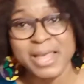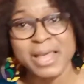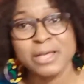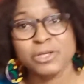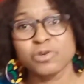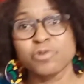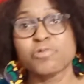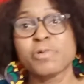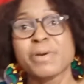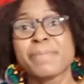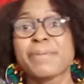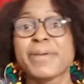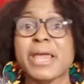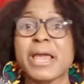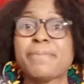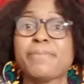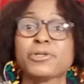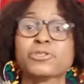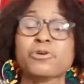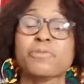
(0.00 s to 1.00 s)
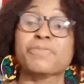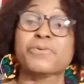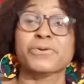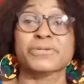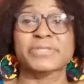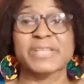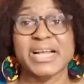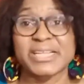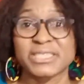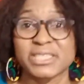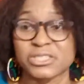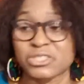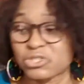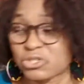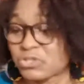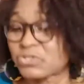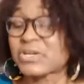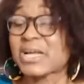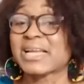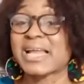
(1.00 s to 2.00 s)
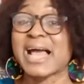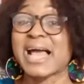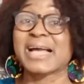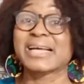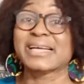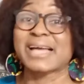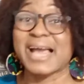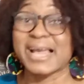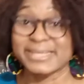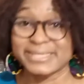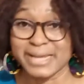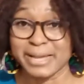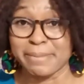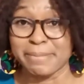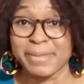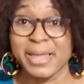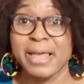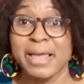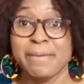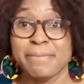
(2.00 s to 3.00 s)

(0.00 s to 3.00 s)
you will be able to protect these children and guide them,